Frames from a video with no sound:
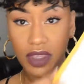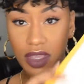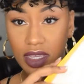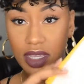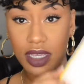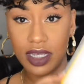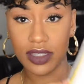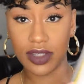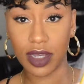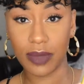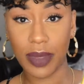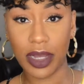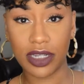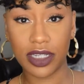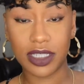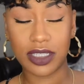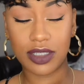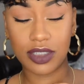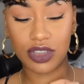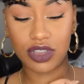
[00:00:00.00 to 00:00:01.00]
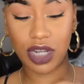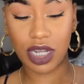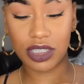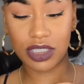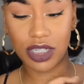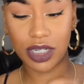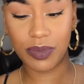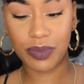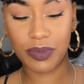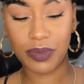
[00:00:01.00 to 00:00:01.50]
yeah, so I bought this
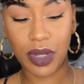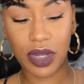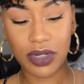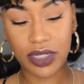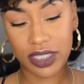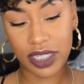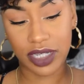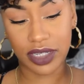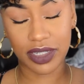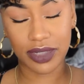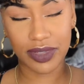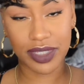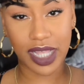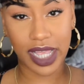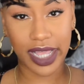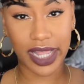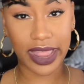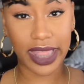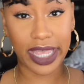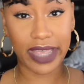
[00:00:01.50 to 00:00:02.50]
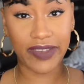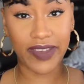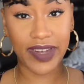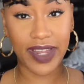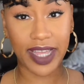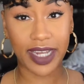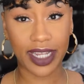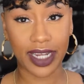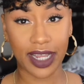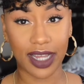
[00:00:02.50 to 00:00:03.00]
drawstring ponytail and it was like
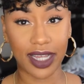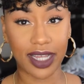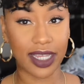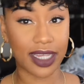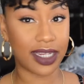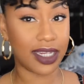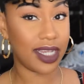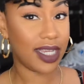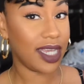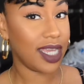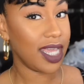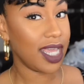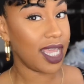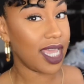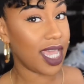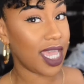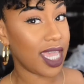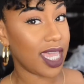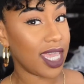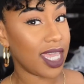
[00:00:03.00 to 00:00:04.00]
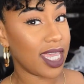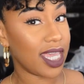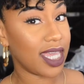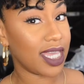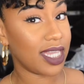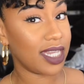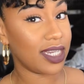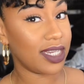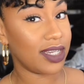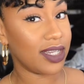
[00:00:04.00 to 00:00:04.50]
11.99.
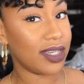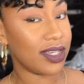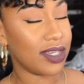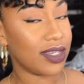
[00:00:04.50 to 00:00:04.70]
And